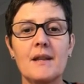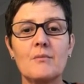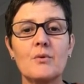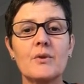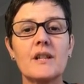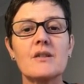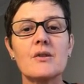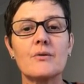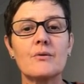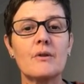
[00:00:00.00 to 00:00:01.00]
in the morning
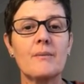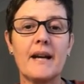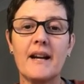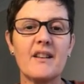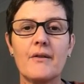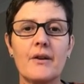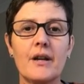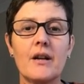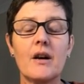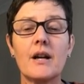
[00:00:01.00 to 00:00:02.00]
till about
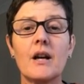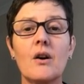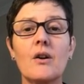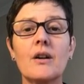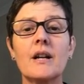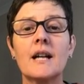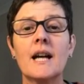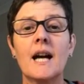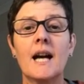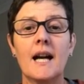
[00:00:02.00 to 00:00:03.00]
8:30, 9 o'clock.